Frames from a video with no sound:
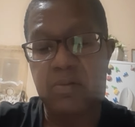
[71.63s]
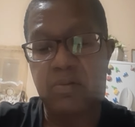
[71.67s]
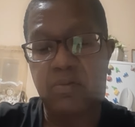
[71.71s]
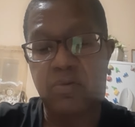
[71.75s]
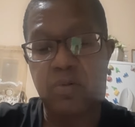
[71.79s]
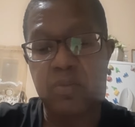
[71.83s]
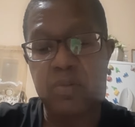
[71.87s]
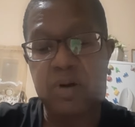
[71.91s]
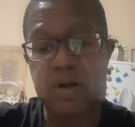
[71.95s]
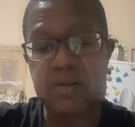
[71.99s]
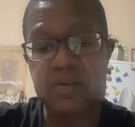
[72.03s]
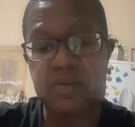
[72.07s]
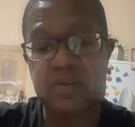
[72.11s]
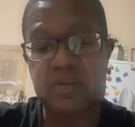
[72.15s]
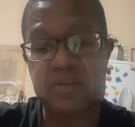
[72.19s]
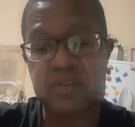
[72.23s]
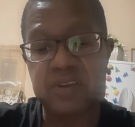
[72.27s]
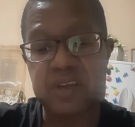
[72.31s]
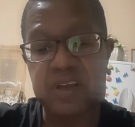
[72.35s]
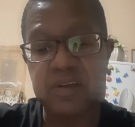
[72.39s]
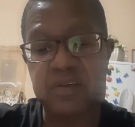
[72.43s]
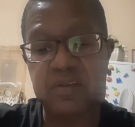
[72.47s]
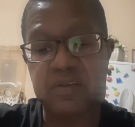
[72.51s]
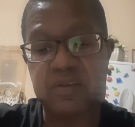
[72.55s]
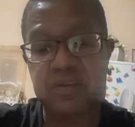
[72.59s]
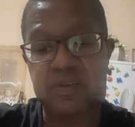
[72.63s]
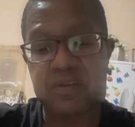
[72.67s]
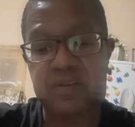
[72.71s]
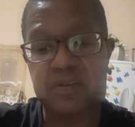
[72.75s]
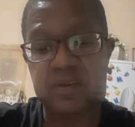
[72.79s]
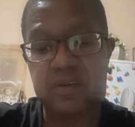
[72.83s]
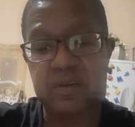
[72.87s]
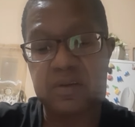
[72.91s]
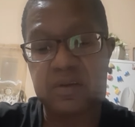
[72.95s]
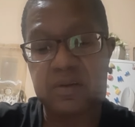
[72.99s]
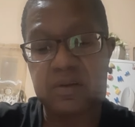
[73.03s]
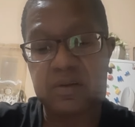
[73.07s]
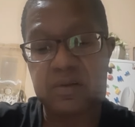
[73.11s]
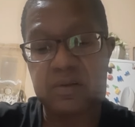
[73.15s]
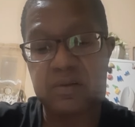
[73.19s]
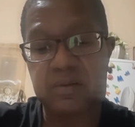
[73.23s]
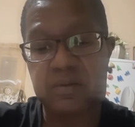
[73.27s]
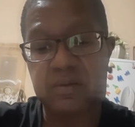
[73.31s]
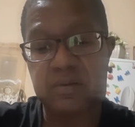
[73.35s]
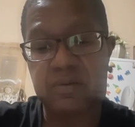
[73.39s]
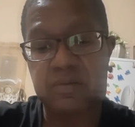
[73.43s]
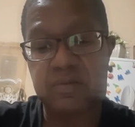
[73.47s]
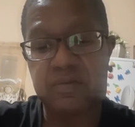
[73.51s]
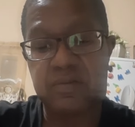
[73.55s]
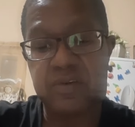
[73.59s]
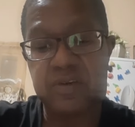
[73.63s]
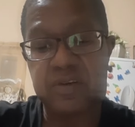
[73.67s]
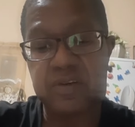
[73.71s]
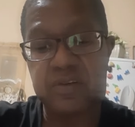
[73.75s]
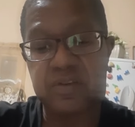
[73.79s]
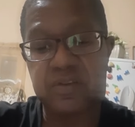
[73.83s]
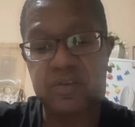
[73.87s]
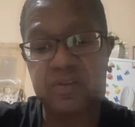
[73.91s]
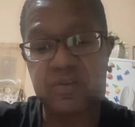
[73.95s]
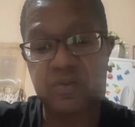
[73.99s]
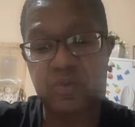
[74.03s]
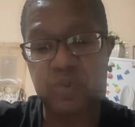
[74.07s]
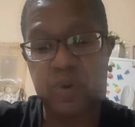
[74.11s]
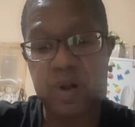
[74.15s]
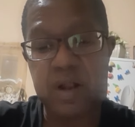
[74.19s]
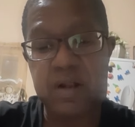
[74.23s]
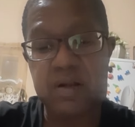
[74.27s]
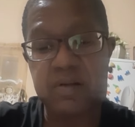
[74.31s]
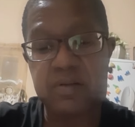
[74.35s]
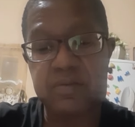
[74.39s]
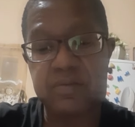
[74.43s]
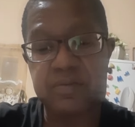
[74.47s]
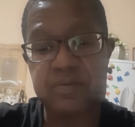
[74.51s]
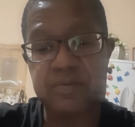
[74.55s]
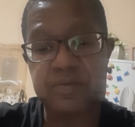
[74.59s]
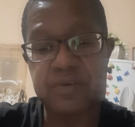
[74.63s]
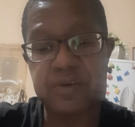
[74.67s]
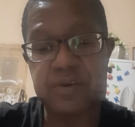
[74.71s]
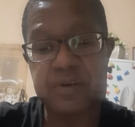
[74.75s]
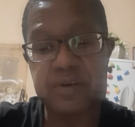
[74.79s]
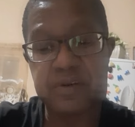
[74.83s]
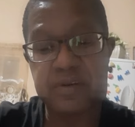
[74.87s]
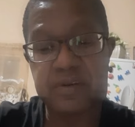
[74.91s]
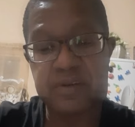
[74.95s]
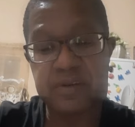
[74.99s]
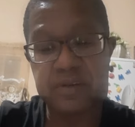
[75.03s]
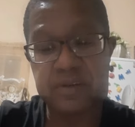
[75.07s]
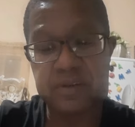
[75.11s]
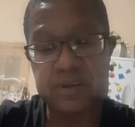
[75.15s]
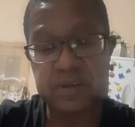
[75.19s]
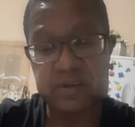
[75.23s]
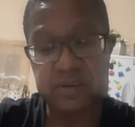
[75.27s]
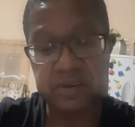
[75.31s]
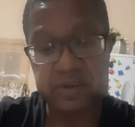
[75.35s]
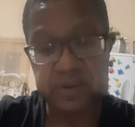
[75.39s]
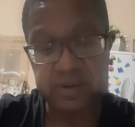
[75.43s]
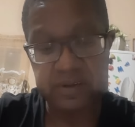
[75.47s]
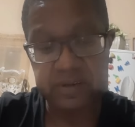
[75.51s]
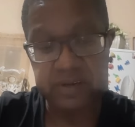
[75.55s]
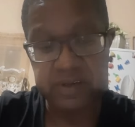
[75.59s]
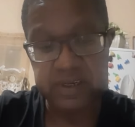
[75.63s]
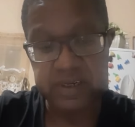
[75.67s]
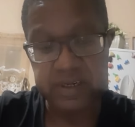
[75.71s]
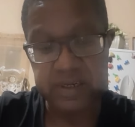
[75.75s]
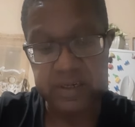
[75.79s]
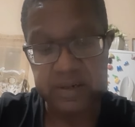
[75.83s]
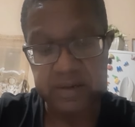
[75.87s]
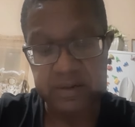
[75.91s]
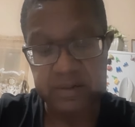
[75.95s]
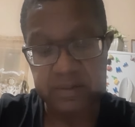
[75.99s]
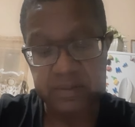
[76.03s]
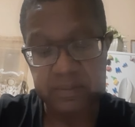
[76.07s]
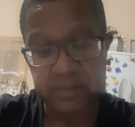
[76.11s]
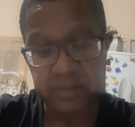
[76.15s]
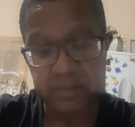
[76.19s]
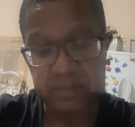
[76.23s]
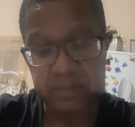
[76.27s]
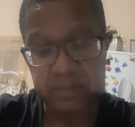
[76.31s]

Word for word: Romans 6, verse 12 to 13.